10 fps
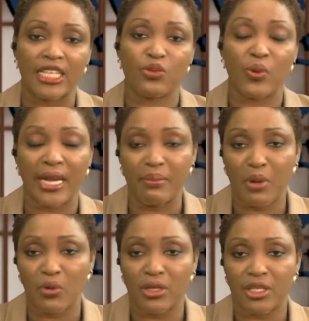as winning
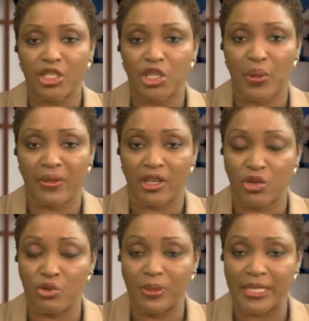bonus during the
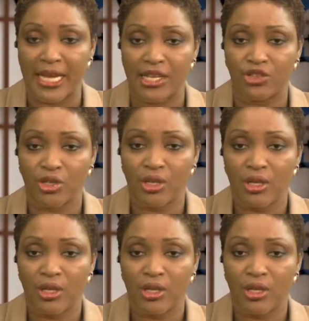group stage,